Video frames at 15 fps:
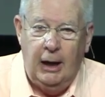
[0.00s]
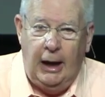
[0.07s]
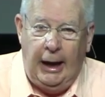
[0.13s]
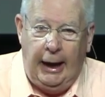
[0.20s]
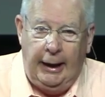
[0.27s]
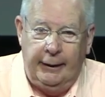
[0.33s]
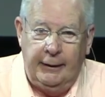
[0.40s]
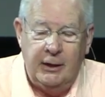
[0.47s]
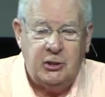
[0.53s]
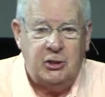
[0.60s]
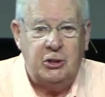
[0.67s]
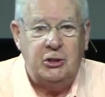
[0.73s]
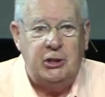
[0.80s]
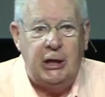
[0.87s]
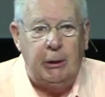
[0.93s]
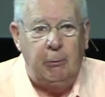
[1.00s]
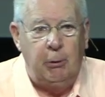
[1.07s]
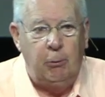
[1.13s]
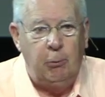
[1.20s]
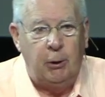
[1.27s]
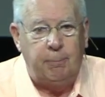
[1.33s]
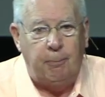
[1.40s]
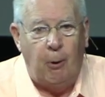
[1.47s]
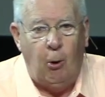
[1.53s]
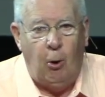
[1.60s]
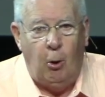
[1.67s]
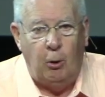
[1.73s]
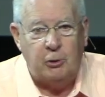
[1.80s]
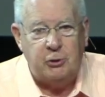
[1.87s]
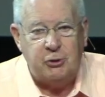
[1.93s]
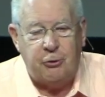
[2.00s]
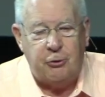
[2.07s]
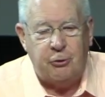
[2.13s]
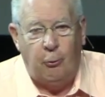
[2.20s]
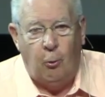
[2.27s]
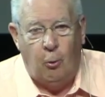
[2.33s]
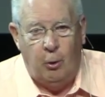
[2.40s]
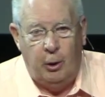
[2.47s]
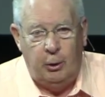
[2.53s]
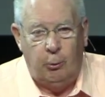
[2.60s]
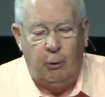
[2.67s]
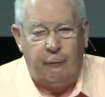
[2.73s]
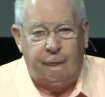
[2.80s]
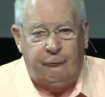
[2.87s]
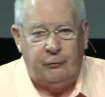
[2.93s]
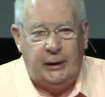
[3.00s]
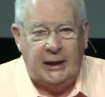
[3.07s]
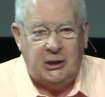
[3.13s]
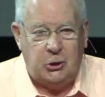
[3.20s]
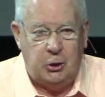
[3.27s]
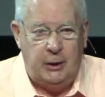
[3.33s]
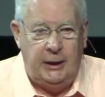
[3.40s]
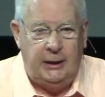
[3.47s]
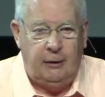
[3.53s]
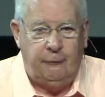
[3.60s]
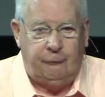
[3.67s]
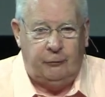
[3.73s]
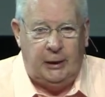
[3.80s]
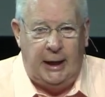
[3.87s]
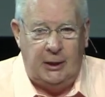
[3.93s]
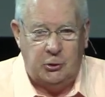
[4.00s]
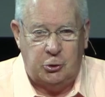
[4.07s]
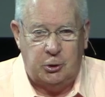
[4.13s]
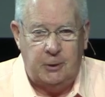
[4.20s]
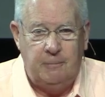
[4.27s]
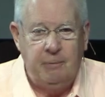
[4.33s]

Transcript: Uh, this is dealing with Paul's thorn or affliction in the flesh